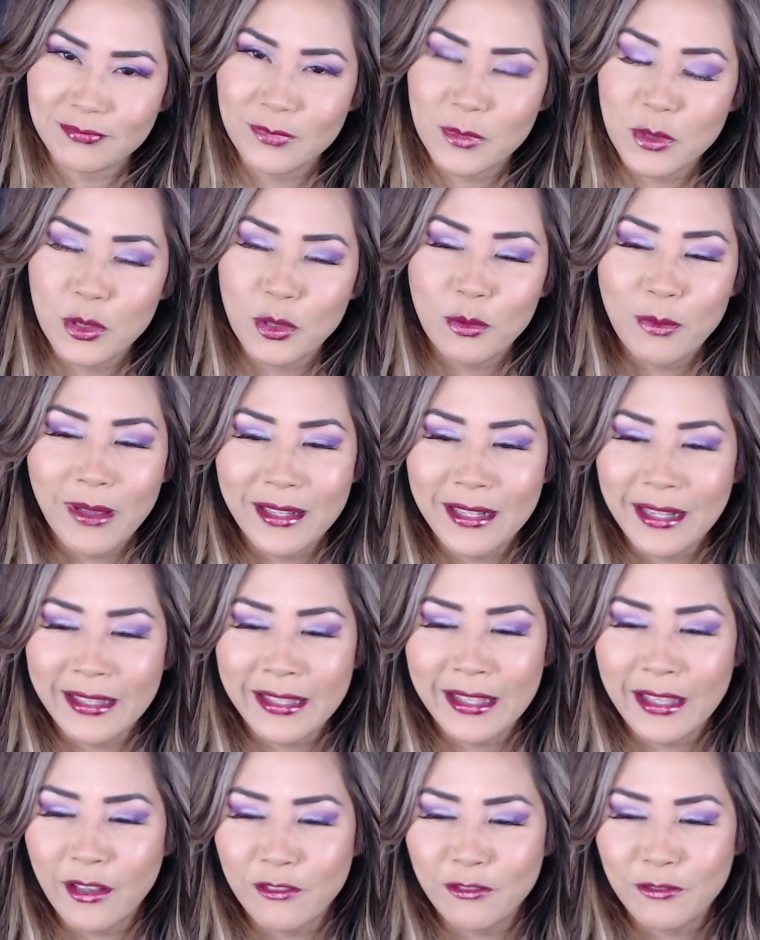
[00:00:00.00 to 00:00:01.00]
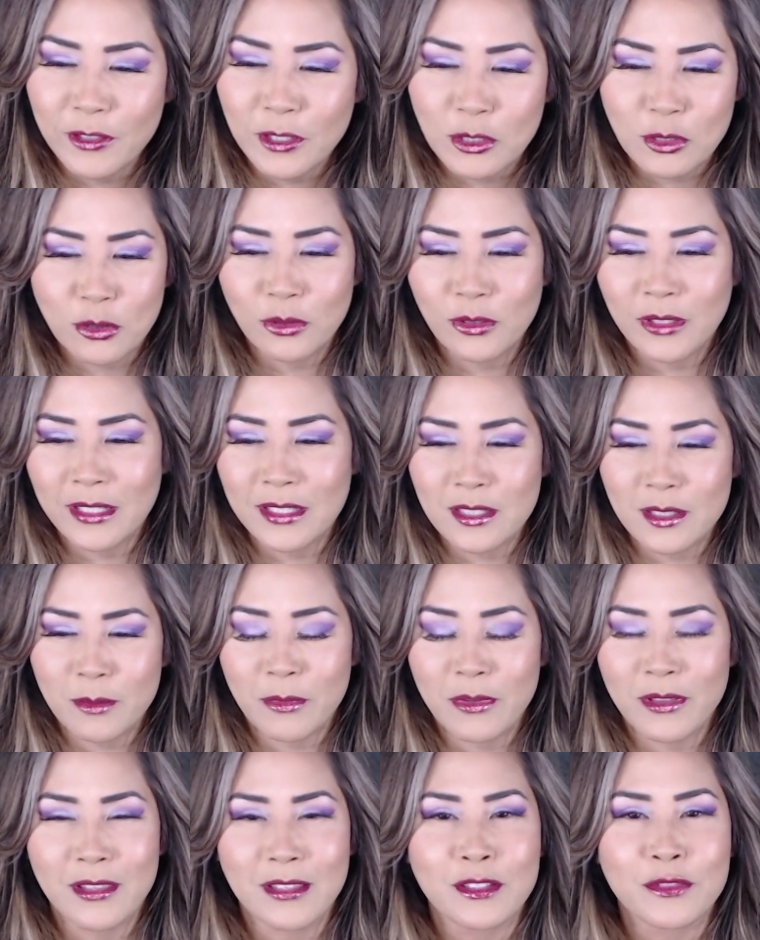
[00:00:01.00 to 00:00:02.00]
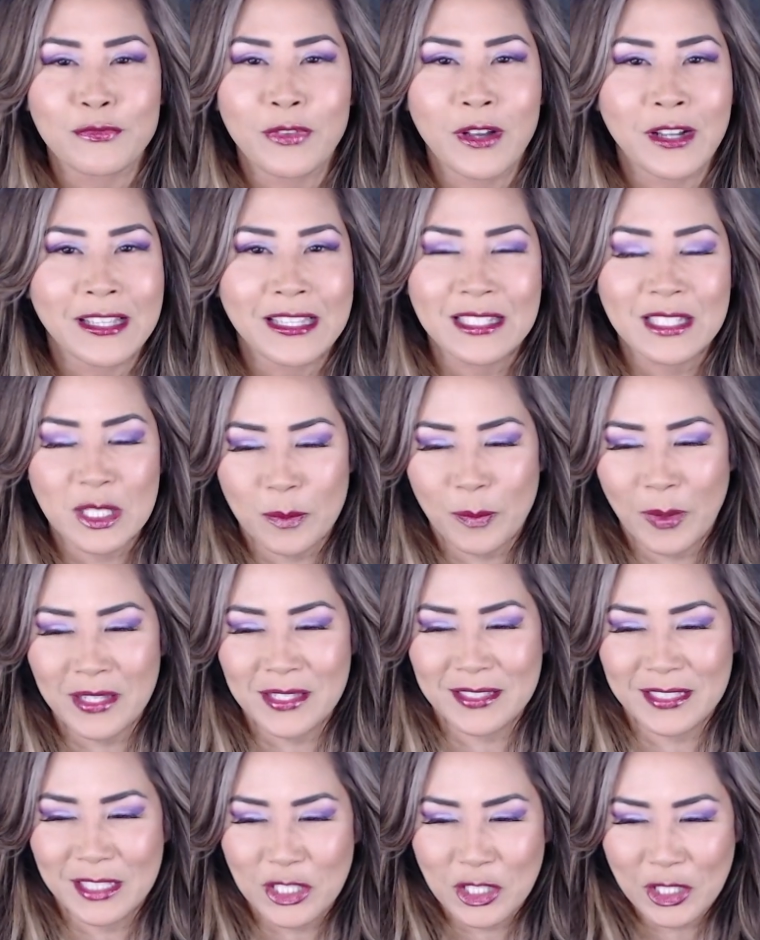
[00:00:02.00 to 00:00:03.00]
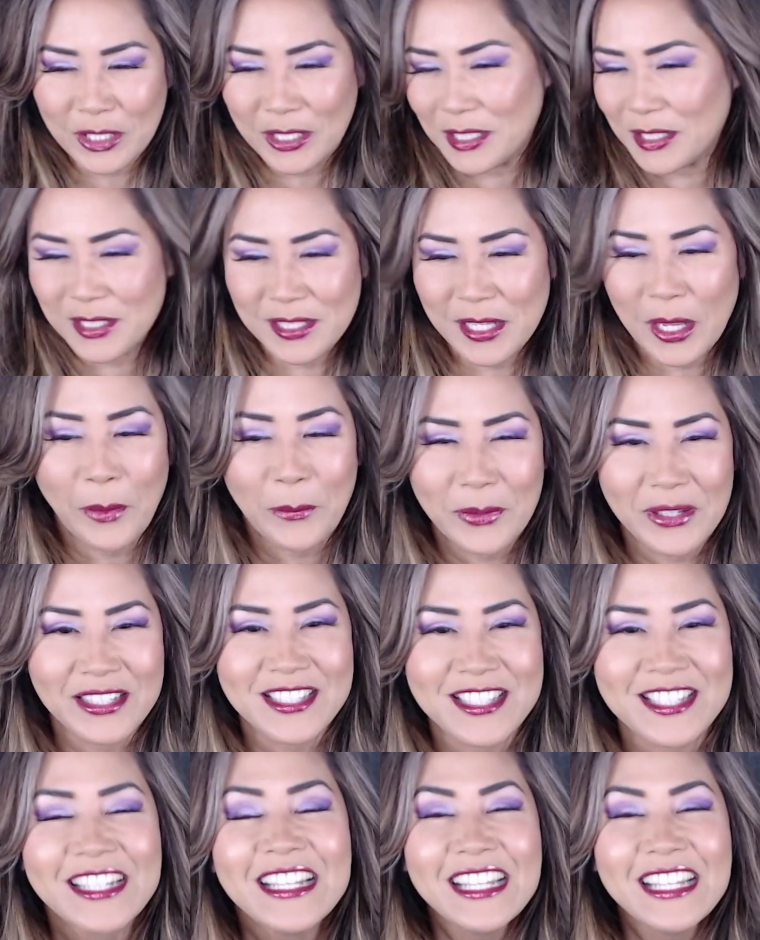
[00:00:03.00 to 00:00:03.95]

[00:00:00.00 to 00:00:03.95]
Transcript: Too bad I can't feed you guys some of this fucking spicy chicken sandwich.